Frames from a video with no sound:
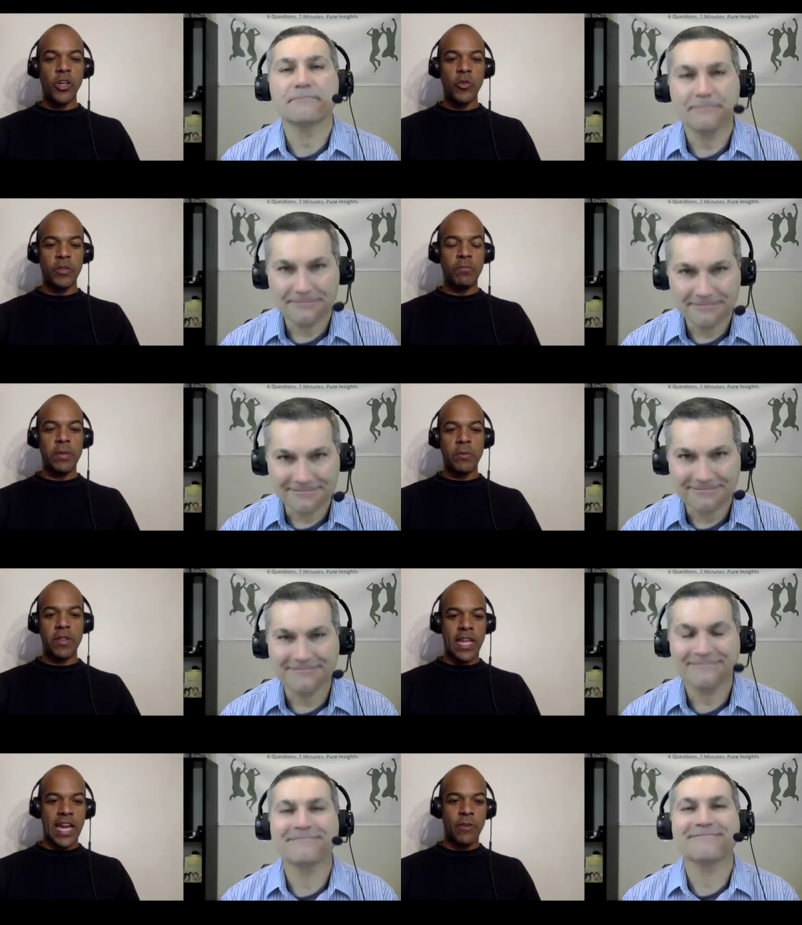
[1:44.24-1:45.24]
Speaker 1: with people
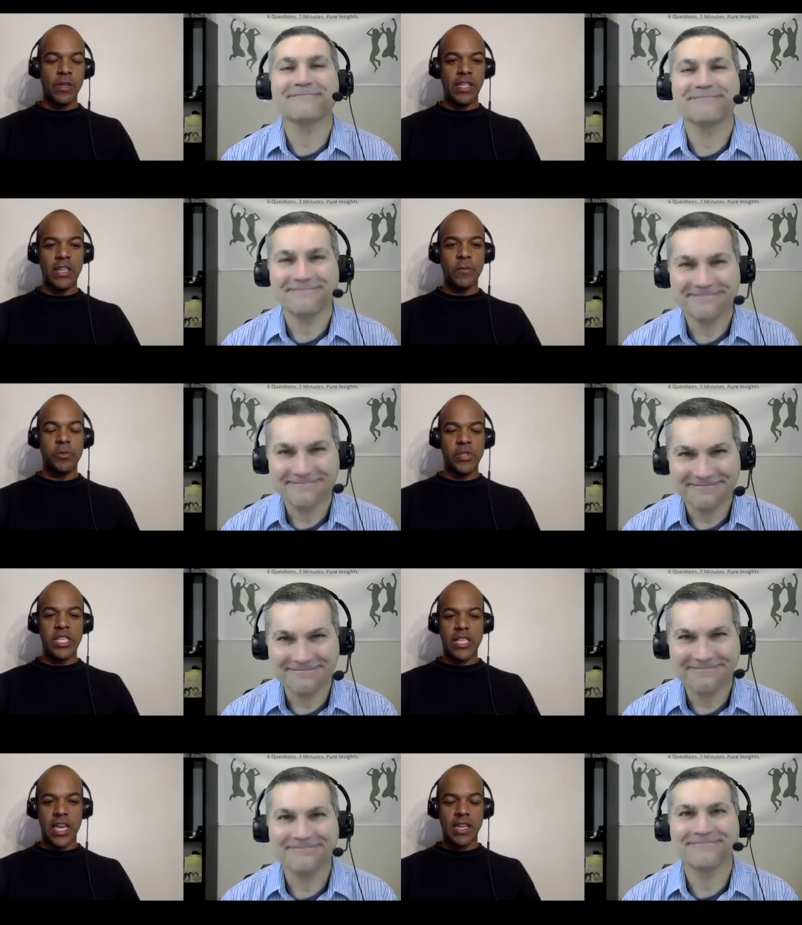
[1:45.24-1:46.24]
that I really
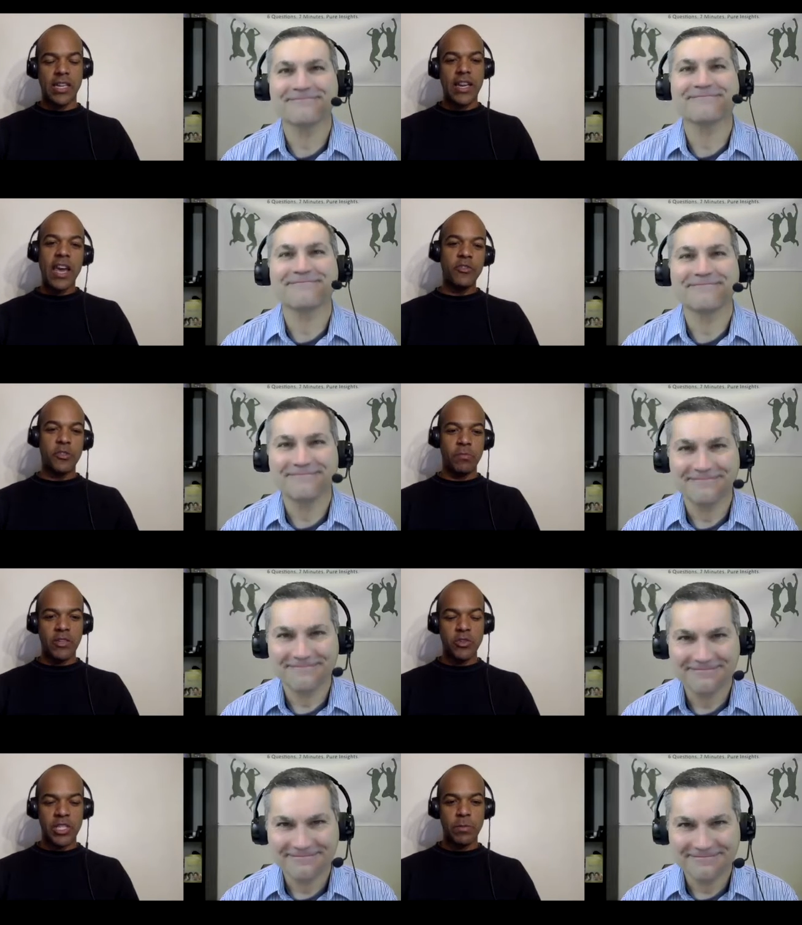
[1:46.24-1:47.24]
appreciate and have
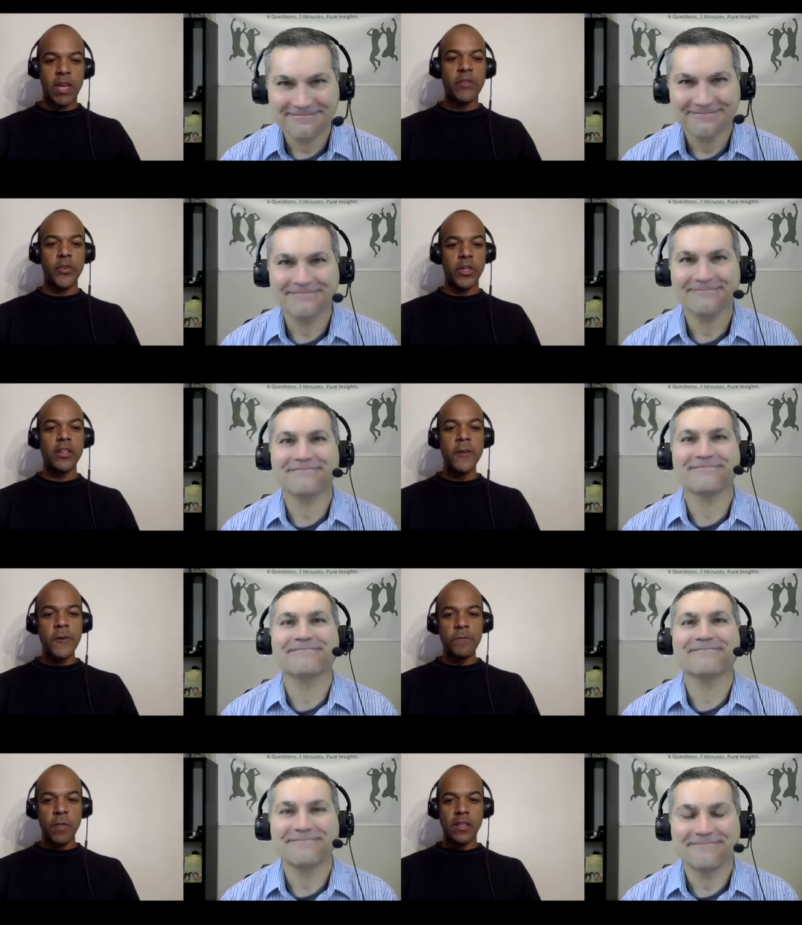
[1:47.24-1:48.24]
tremendous respect for.
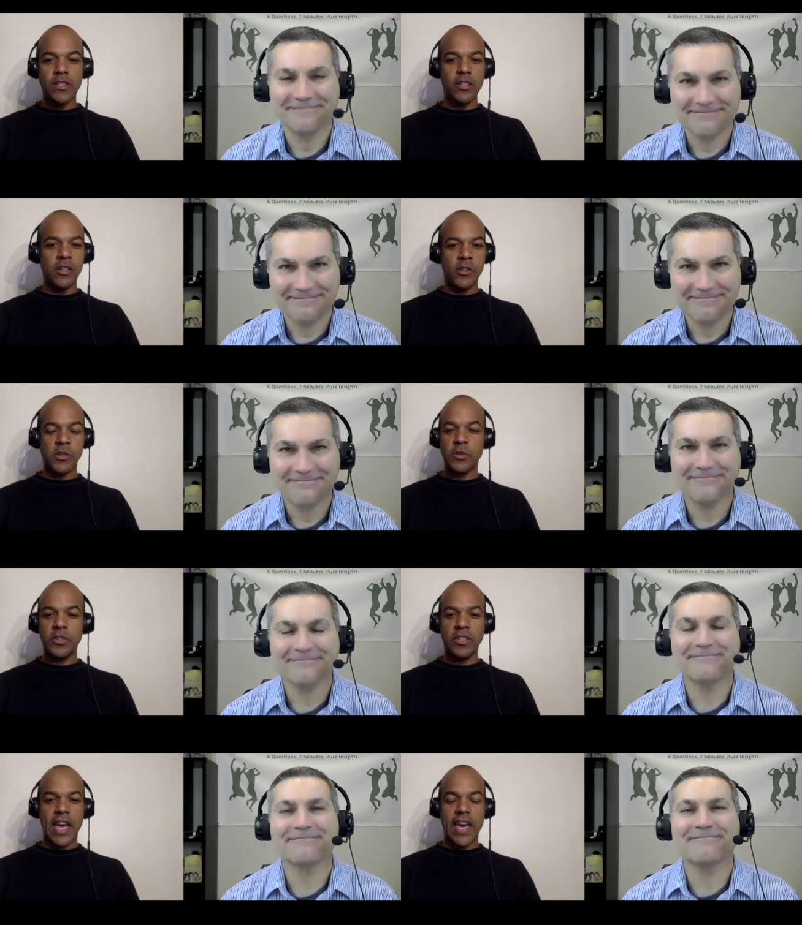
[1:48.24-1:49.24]
So,
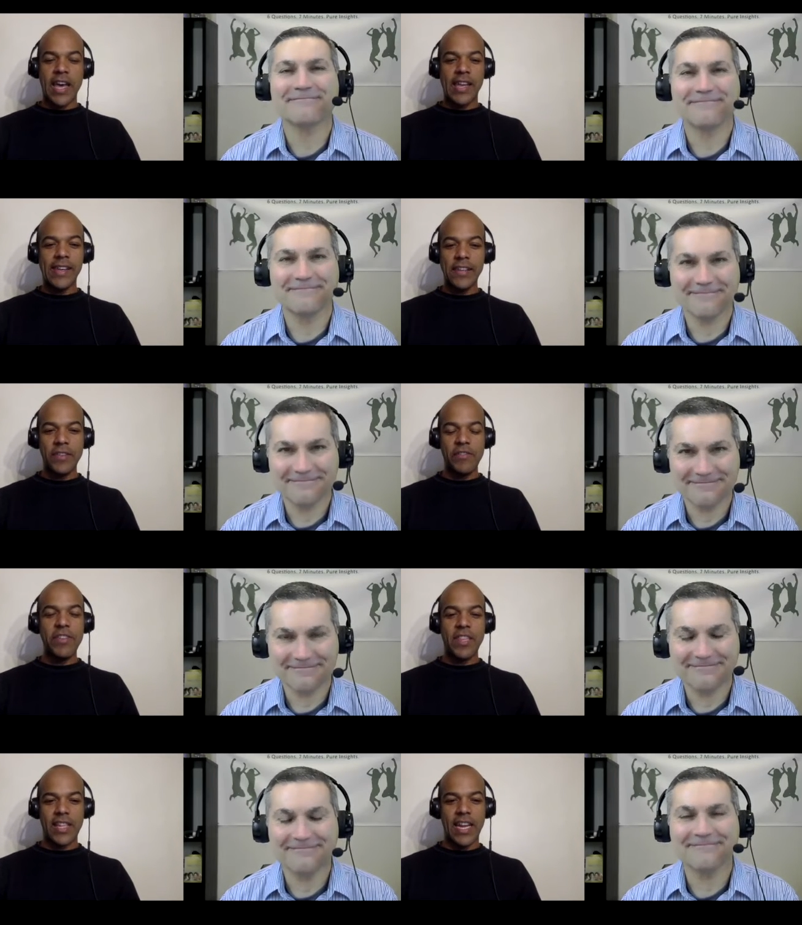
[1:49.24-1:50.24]
you know, I, I love
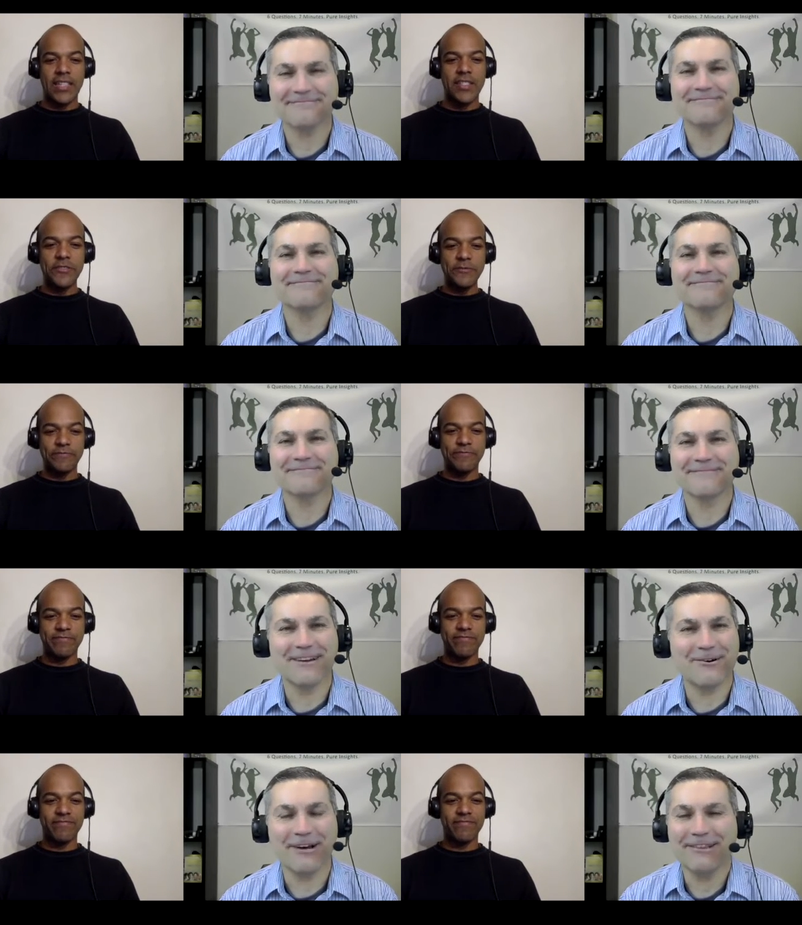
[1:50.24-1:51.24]
everything
Speaker 2: that I do.
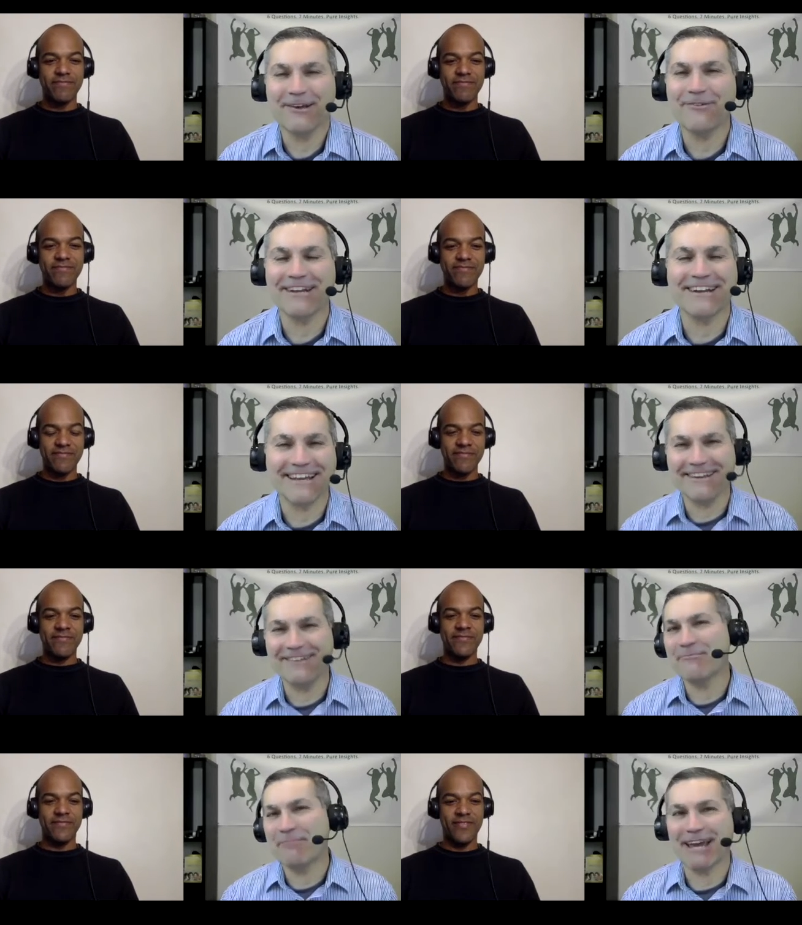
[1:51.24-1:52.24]
Oh, I love it. And I could
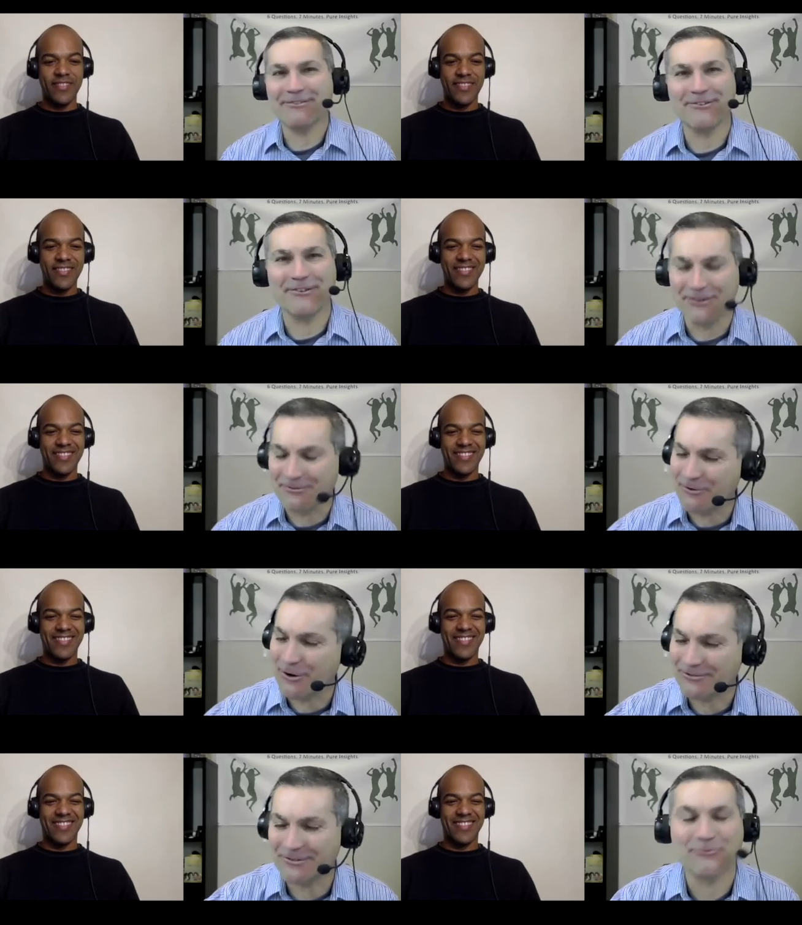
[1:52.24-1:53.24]
hear the passion in your
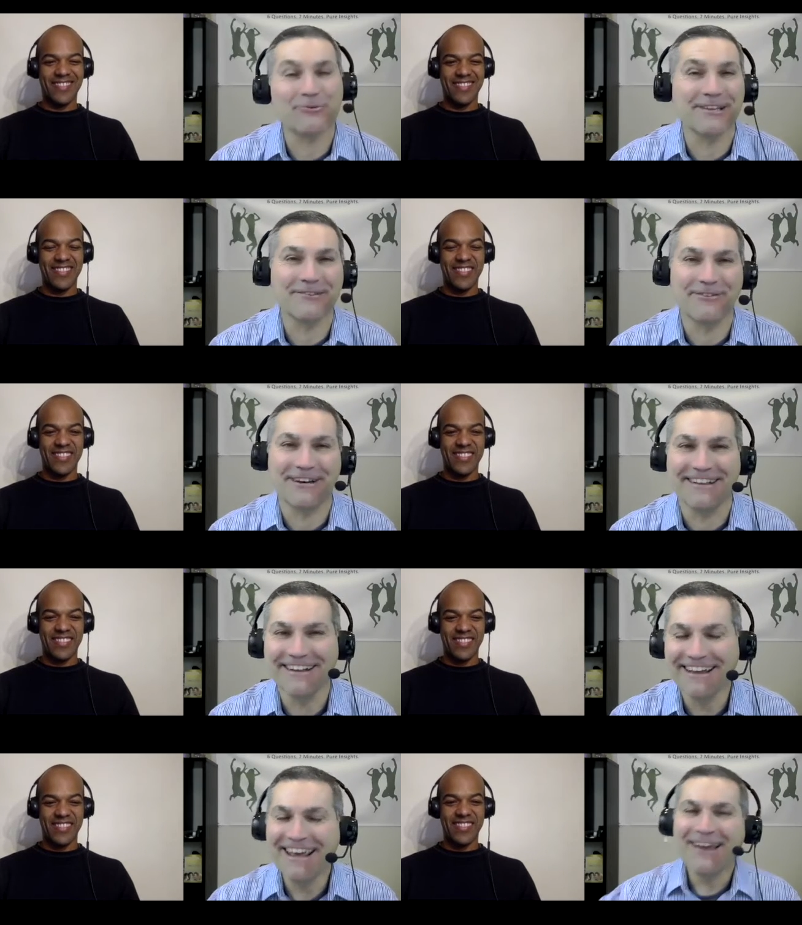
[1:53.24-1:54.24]
voice. It's really
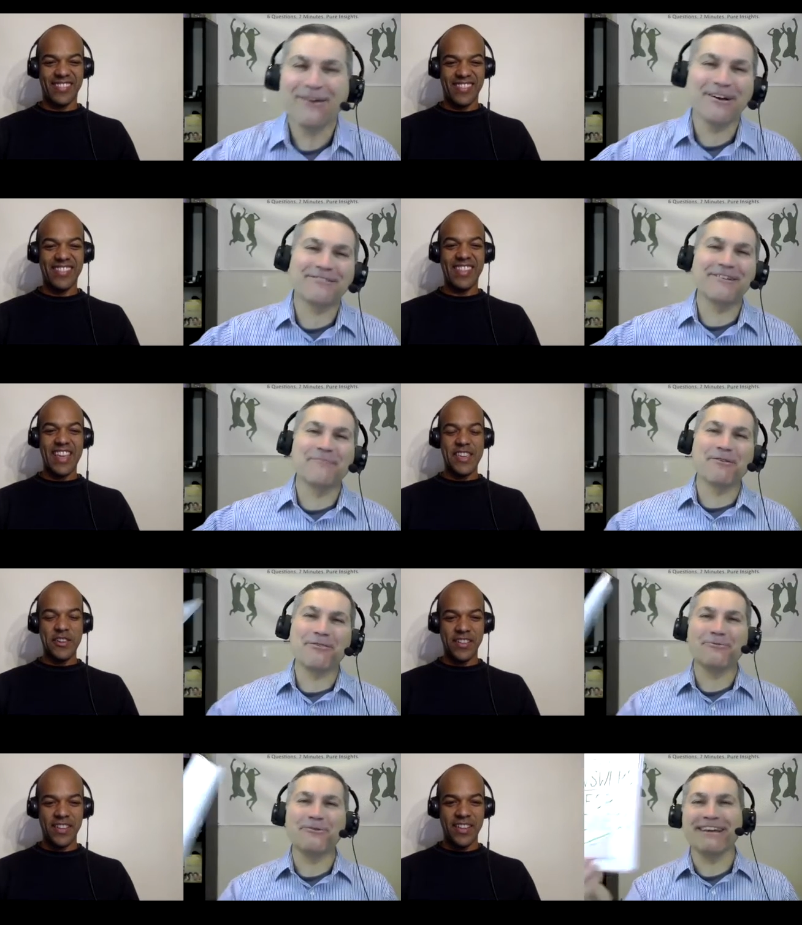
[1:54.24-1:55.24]
fun. Question Thank number
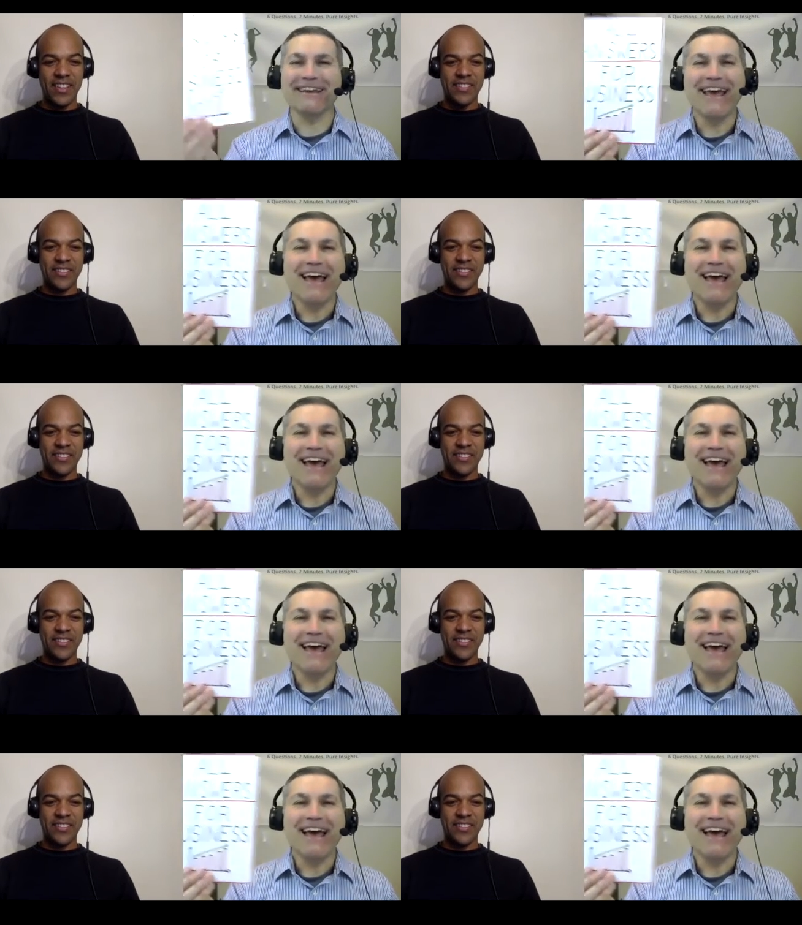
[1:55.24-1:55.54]
you. three.